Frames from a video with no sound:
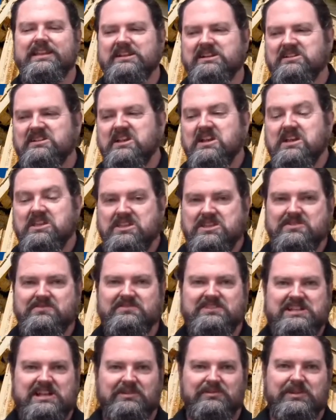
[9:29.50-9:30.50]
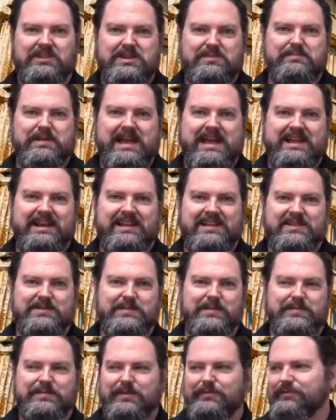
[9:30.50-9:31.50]
you know, you've dealt with a bad
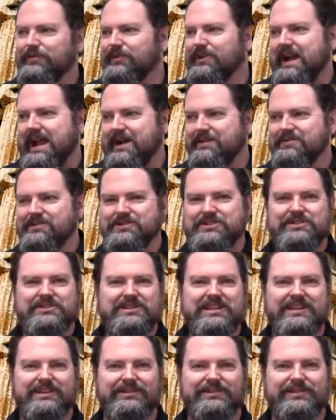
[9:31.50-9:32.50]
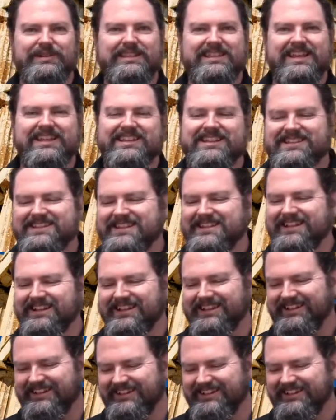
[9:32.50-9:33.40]
husband before. How would you deal with this?